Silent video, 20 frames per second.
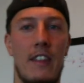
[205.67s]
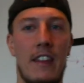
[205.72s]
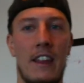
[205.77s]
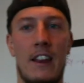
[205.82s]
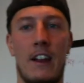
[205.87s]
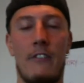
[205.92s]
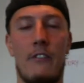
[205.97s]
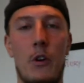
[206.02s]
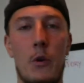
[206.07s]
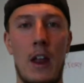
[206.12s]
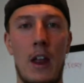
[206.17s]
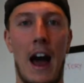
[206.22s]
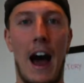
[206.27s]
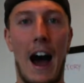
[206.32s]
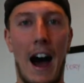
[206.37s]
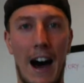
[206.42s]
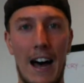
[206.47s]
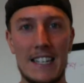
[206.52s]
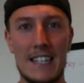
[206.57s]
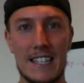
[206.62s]
you were to
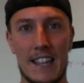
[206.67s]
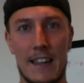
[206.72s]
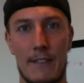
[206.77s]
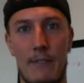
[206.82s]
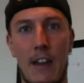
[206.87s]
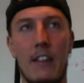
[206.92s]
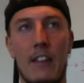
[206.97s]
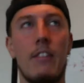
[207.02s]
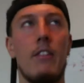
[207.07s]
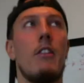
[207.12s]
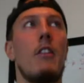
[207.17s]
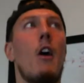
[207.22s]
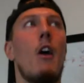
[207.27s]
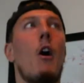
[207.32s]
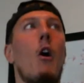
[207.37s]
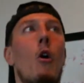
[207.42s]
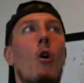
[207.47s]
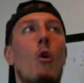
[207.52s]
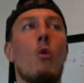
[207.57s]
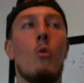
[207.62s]
ask them, they
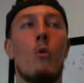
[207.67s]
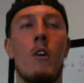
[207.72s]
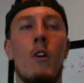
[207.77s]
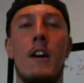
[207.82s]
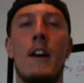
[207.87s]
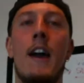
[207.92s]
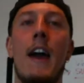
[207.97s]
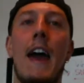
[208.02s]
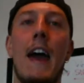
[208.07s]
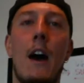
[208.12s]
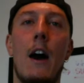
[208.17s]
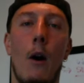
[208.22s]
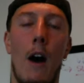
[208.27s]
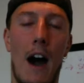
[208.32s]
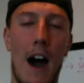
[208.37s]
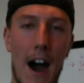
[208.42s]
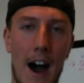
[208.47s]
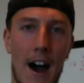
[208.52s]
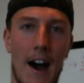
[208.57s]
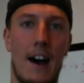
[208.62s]
know how
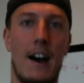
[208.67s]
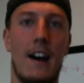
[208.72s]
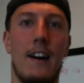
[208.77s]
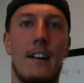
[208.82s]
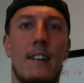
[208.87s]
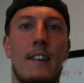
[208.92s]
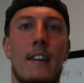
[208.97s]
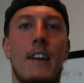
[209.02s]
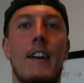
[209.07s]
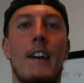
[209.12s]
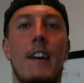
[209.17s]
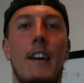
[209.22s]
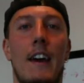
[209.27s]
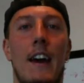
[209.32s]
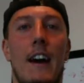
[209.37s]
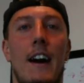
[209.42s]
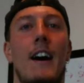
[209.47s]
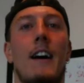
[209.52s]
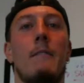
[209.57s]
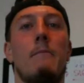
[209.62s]
hard
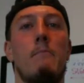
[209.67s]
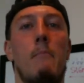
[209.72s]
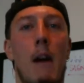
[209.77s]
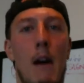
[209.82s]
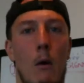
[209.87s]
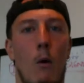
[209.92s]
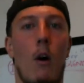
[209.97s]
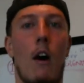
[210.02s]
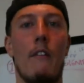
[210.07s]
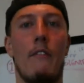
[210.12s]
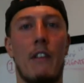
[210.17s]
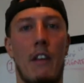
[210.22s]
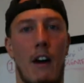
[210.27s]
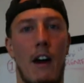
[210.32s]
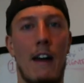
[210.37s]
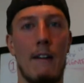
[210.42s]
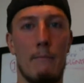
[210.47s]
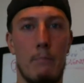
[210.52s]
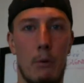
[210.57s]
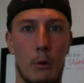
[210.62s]
my wife and
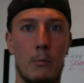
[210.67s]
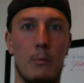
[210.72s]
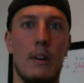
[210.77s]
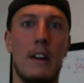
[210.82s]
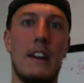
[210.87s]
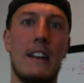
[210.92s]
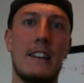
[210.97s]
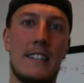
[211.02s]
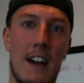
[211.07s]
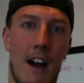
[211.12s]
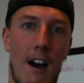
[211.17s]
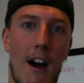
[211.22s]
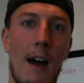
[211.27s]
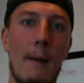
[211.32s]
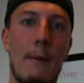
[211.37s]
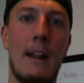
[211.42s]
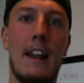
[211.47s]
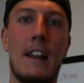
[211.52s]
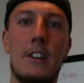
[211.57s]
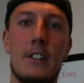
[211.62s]
I had put
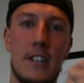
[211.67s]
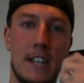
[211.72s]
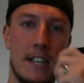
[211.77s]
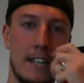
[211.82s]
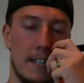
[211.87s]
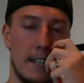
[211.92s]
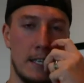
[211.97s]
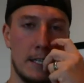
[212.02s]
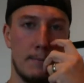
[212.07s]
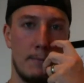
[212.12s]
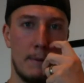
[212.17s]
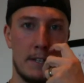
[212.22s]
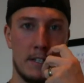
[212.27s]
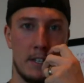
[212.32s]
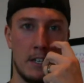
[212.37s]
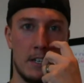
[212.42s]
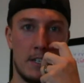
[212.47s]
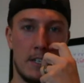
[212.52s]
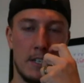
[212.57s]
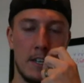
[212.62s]
time and energy into this
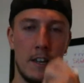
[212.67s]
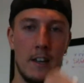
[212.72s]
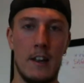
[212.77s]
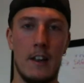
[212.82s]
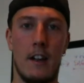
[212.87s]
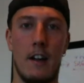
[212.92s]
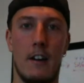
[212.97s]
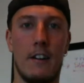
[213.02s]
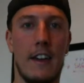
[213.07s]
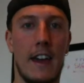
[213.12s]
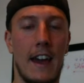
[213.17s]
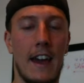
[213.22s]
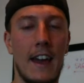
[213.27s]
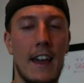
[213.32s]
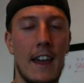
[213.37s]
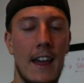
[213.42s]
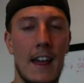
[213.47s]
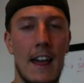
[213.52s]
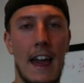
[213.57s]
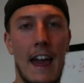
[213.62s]
business.
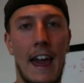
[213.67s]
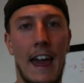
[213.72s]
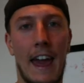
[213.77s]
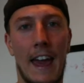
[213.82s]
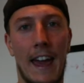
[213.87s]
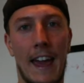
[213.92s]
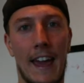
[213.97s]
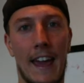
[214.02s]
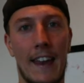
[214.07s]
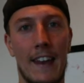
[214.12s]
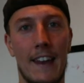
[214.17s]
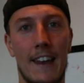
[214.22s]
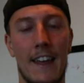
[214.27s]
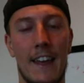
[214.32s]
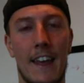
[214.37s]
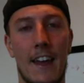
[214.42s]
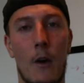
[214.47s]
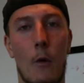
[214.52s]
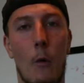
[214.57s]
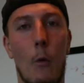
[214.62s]
Okay.
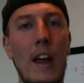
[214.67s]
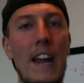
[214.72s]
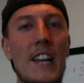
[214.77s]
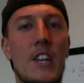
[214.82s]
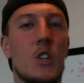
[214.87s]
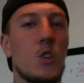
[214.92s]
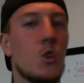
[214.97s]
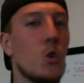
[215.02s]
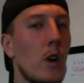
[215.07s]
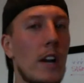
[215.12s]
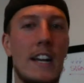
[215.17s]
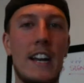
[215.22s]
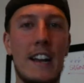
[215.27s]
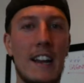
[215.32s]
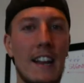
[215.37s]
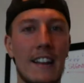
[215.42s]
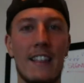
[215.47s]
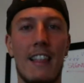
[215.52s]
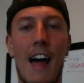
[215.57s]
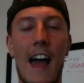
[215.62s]
And we treated
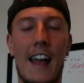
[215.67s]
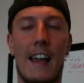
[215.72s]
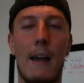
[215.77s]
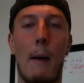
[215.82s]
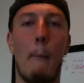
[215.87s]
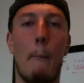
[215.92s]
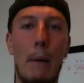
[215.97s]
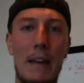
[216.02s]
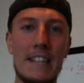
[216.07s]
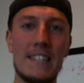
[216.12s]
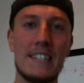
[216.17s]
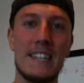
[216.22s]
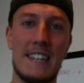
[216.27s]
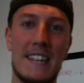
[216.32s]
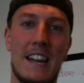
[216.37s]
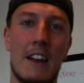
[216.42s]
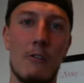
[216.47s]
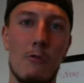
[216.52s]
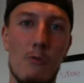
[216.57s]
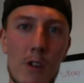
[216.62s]
it like a business,
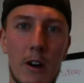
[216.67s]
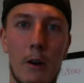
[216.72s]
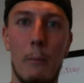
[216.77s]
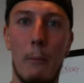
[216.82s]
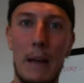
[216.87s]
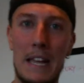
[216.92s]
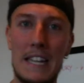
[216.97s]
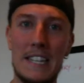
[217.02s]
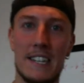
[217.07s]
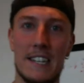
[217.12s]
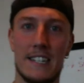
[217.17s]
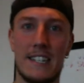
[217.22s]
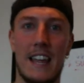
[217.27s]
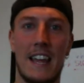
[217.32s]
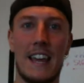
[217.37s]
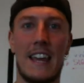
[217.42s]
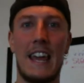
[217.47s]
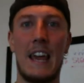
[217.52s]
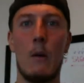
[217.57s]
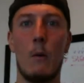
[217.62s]
like a real business.
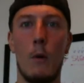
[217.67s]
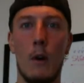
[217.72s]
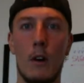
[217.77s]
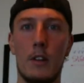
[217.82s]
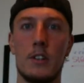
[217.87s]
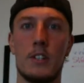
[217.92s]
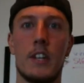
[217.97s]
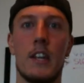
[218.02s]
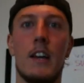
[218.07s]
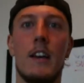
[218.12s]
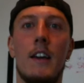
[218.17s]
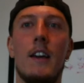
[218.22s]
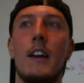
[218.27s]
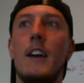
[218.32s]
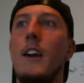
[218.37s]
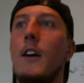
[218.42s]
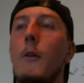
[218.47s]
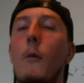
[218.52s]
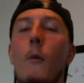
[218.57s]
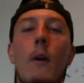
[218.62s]
Like it was,
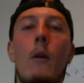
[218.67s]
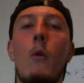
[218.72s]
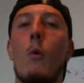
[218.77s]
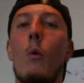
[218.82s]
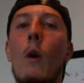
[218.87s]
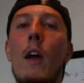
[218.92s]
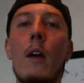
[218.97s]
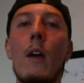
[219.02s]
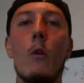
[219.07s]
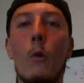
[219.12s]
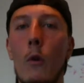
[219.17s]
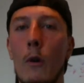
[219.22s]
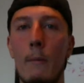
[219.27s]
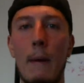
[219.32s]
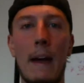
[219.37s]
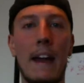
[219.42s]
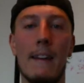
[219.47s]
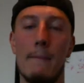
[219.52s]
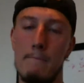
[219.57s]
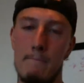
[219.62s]
we were
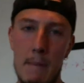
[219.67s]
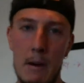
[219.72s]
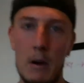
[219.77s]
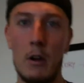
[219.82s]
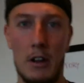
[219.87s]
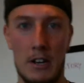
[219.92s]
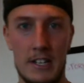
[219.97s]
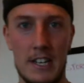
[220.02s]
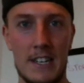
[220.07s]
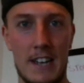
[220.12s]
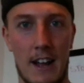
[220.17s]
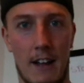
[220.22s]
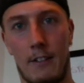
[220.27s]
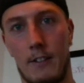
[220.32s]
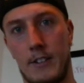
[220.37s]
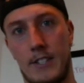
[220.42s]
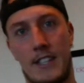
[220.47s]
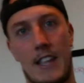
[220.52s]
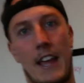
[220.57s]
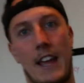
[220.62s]
making millions of
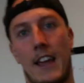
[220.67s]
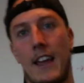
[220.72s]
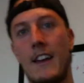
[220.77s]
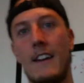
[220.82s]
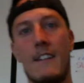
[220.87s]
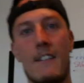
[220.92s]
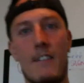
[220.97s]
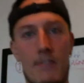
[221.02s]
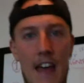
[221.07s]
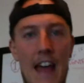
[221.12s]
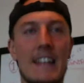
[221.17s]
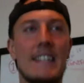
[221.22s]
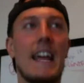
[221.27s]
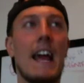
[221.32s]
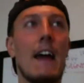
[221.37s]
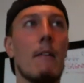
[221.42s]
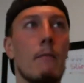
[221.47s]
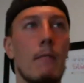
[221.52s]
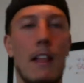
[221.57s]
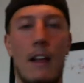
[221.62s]
dollars. Like that's
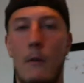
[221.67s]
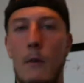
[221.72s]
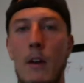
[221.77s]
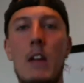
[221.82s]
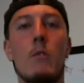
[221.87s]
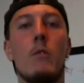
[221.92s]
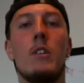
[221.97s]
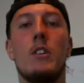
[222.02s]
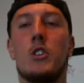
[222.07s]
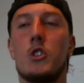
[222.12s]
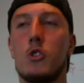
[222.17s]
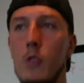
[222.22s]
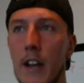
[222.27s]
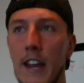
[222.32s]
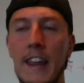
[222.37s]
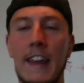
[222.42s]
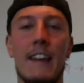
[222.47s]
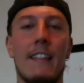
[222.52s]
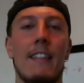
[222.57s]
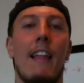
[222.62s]
how we were
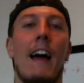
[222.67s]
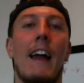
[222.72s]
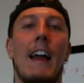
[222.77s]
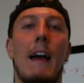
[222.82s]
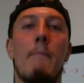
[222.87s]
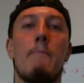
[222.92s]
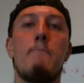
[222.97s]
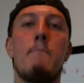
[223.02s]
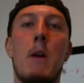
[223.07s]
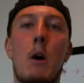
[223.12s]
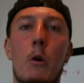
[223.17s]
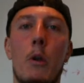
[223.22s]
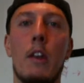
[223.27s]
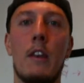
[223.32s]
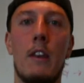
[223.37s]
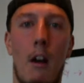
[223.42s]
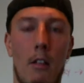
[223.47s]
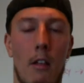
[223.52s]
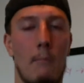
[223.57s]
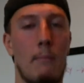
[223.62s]
treating it like $1
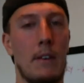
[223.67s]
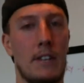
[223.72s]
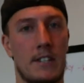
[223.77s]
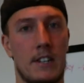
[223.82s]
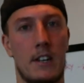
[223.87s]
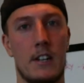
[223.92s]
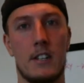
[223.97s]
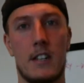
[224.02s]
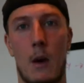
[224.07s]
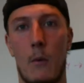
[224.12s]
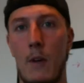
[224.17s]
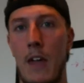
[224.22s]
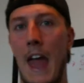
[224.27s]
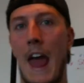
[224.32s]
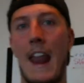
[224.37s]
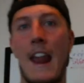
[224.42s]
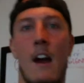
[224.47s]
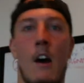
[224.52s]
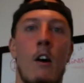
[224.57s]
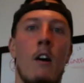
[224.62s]
million business. Like we
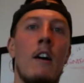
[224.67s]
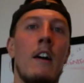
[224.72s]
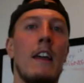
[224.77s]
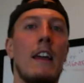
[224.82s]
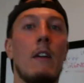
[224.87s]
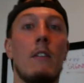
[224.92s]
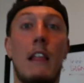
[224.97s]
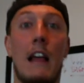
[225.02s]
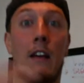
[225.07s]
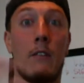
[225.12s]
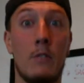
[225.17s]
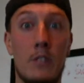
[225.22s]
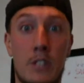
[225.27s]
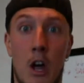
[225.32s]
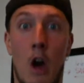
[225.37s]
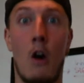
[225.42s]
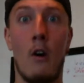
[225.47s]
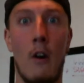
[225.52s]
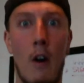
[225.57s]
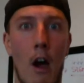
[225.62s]
had like it was
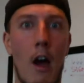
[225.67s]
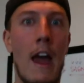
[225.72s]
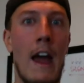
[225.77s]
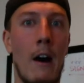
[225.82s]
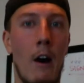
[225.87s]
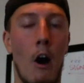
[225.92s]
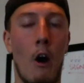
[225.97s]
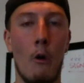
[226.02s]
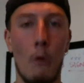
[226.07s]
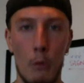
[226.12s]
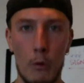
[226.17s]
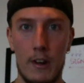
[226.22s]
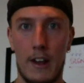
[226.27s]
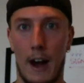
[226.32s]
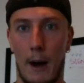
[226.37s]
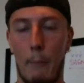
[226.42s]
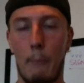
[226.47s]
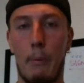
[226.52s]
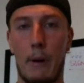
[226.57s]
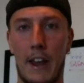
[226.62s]
our own
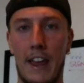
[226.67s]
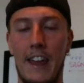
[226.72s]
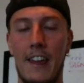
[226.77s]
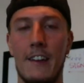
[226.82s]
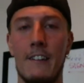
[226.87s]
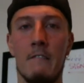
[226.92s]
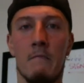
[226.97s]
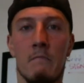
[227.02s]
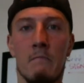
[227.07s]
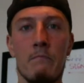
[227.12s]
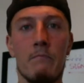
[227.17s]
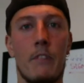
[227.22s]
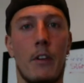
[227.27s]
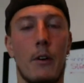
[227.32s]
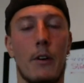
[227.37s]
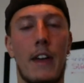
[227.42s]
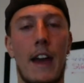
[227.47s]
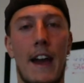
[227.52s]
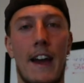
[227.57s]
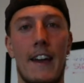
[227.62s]
company.
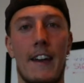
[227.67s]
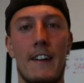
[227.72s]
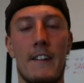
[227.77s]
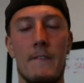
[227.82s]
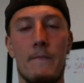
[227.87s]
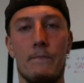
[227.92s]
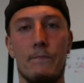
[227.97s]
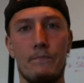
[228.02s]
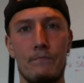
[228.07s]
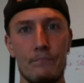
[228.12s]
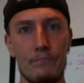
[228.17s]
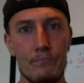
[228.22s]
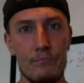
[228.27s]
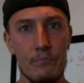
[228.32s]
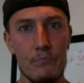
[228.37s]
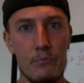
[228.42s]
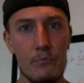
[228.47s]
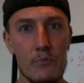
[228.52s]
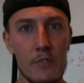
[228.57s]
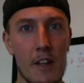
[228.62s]
Okay.
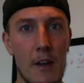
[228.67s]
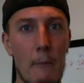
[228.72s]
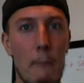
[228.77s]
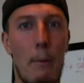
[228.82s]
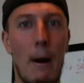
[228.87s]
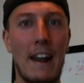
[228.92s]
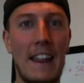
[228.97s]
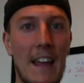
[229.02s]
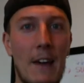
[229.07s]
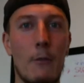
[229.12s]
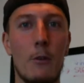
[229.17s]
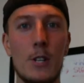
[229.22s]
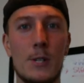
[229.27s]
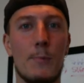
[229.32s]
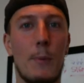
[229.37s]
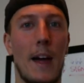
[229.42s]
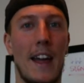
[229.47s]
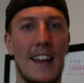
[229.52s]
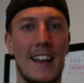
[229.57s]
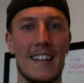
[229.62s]
But it
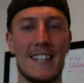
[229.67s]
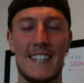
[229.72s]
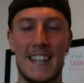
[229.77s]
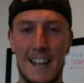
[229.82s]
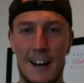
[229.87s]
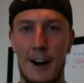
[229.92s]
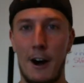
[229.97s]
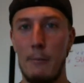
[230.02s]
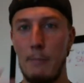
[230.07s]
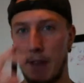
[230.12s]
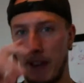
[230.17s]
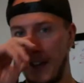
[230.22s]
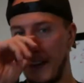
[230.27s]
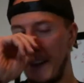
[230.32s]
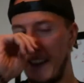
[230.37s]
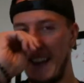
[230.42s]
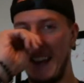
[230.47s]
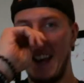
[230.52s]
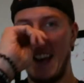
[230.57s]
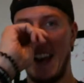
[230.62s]
was paying us like a hobby.
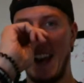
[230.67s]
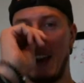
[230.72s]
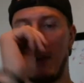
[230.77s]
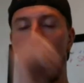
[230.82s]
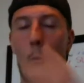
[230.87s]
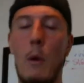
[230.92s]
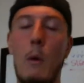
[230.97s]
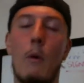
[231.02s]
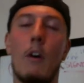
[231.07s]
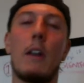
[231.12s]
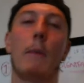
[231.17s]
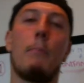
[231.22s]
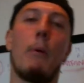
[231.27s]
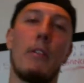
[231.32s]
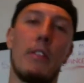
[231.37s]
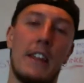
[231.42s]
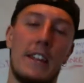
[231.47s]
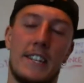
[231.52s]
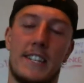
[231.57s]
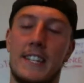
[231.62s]
And we want to
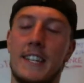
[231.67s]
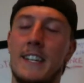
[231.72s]
put